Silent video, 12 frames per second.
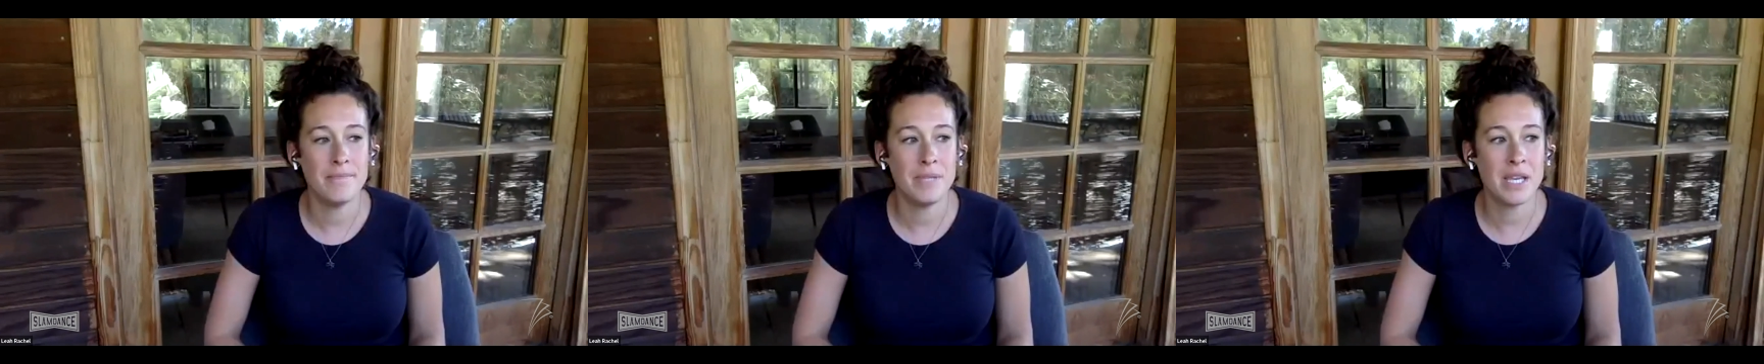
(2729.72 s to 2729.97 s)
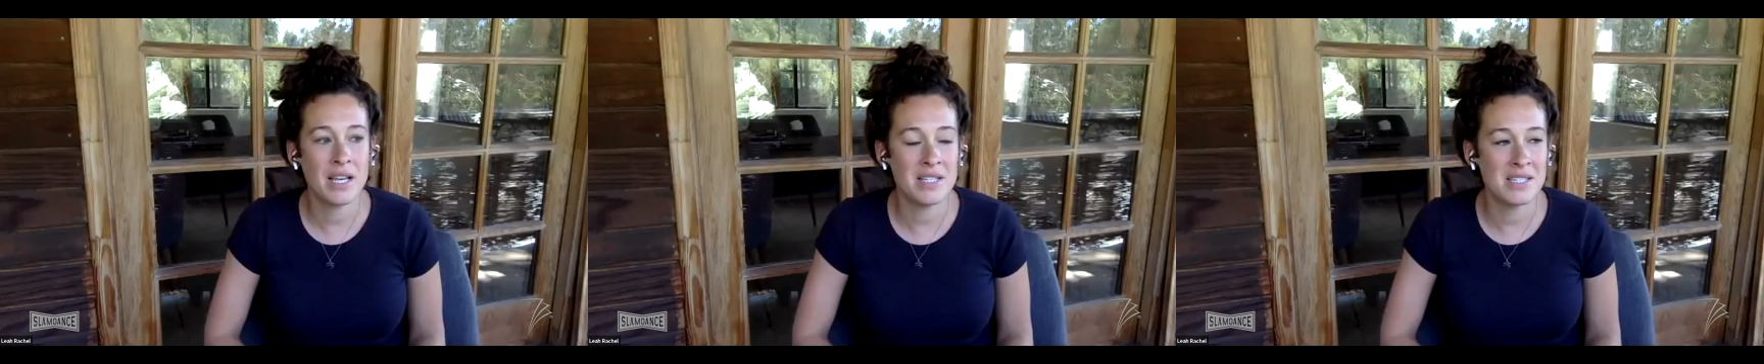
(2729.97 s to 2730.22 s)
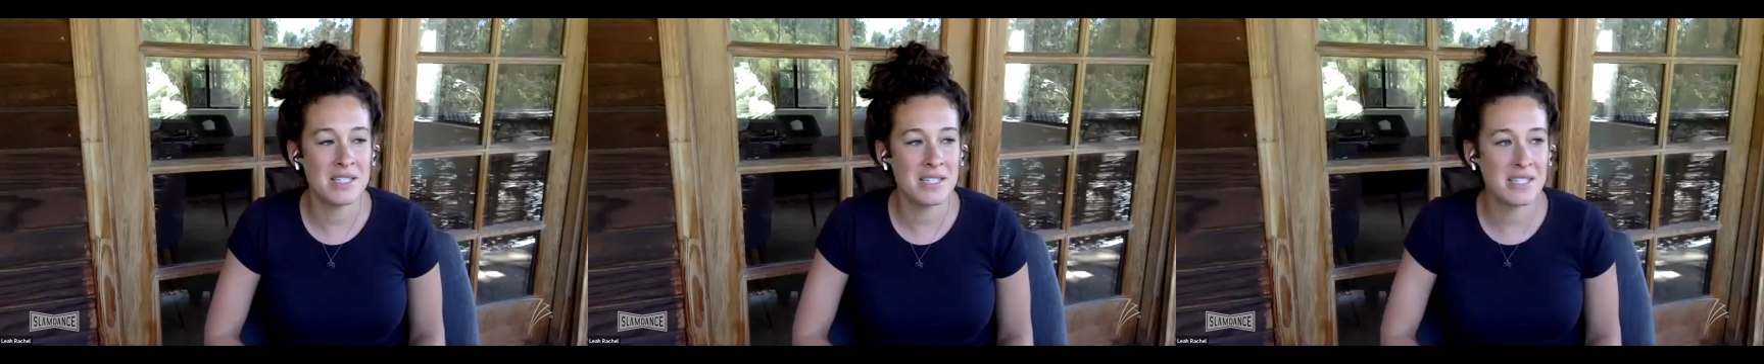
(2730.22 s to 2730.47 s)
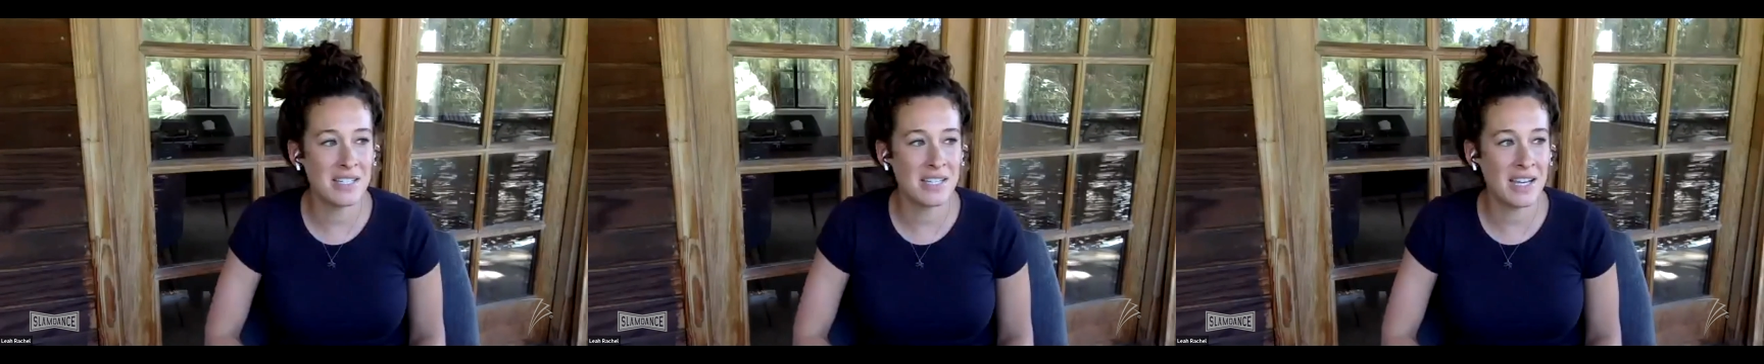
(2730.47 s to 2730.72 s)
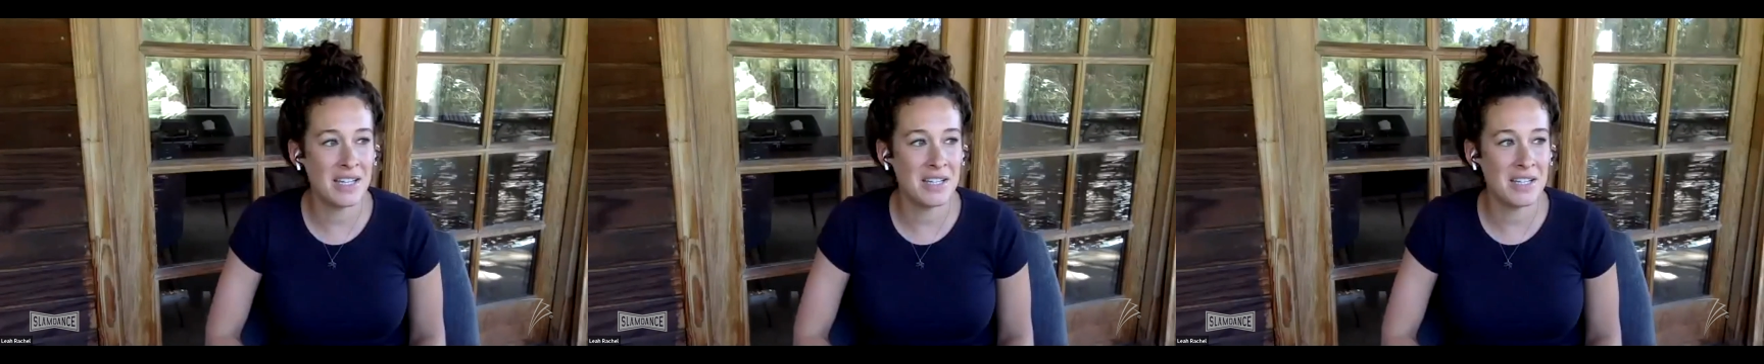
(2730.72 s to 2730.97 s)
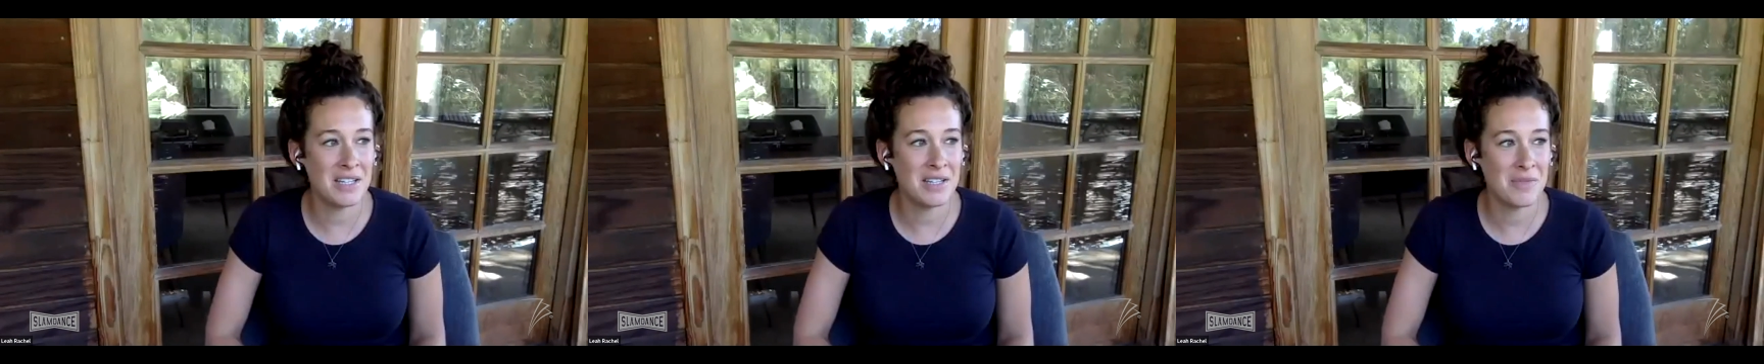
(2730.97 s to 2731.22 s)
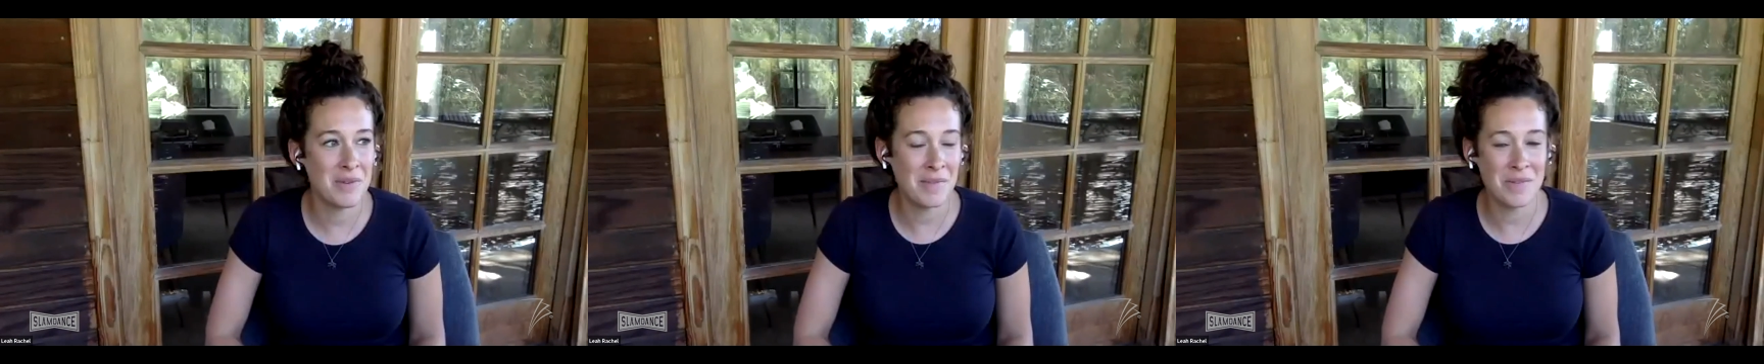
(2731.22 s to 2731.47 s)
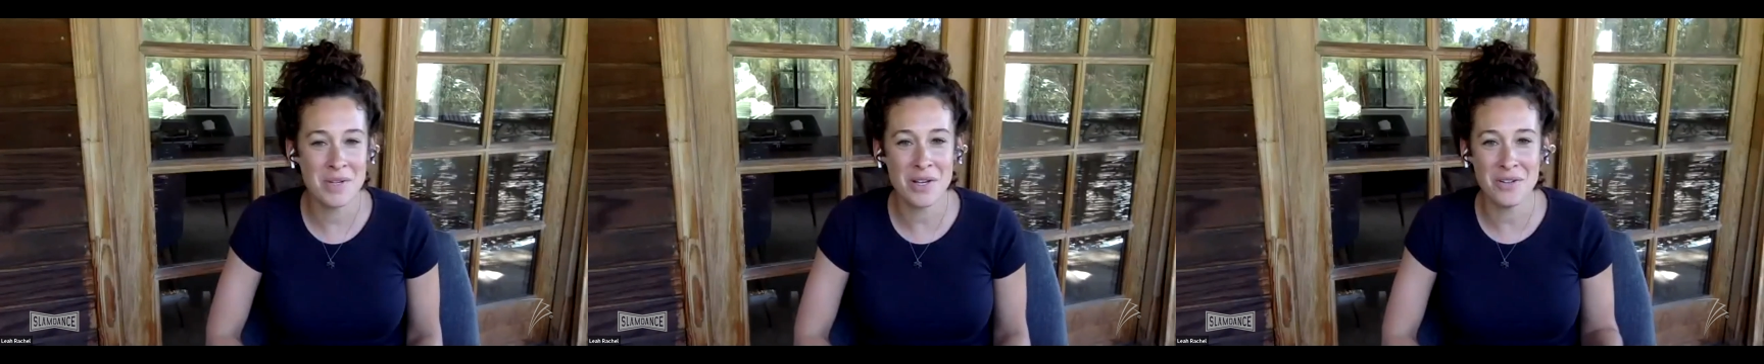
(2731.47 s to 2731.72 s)
Because I
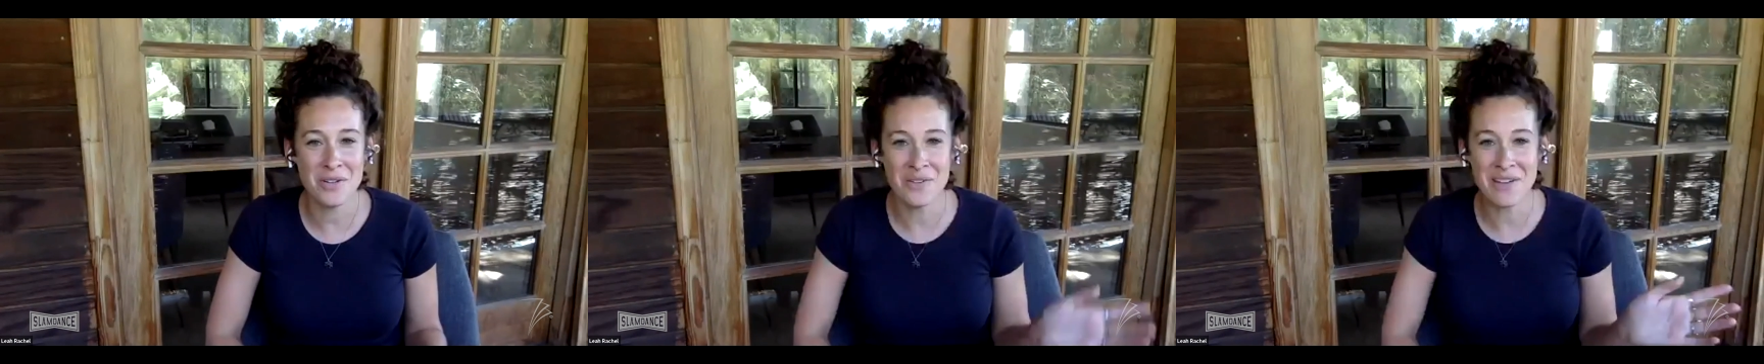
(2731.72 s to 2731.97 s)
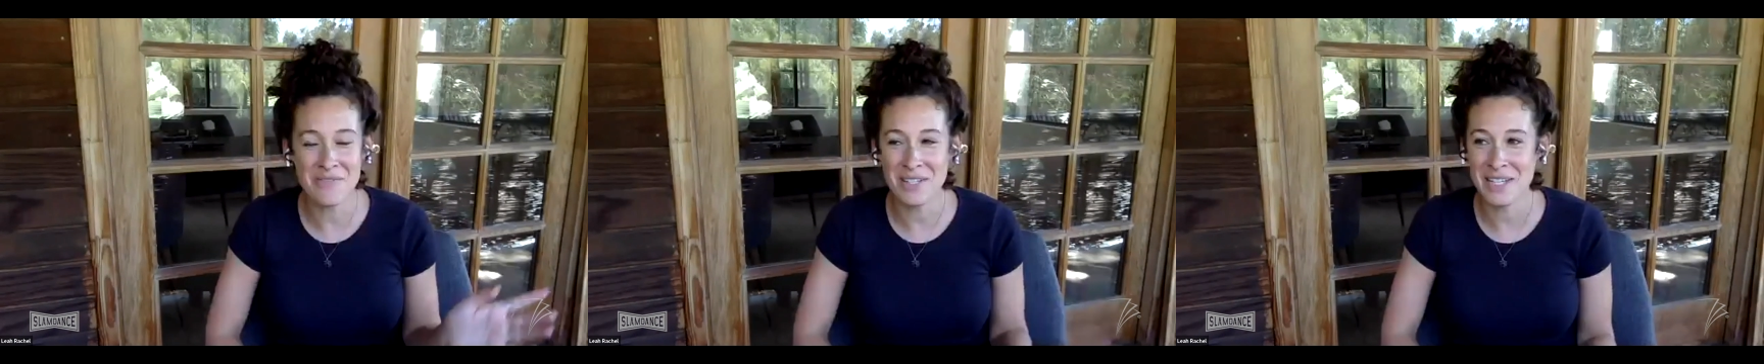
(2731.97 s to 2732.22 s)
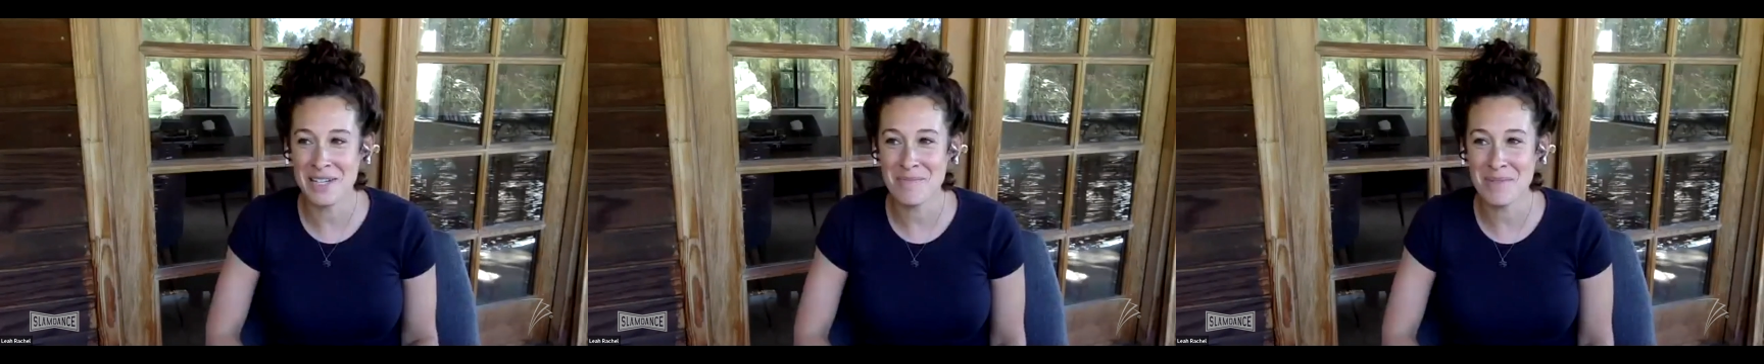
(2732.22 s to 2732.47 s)
mean, we all know that feeling,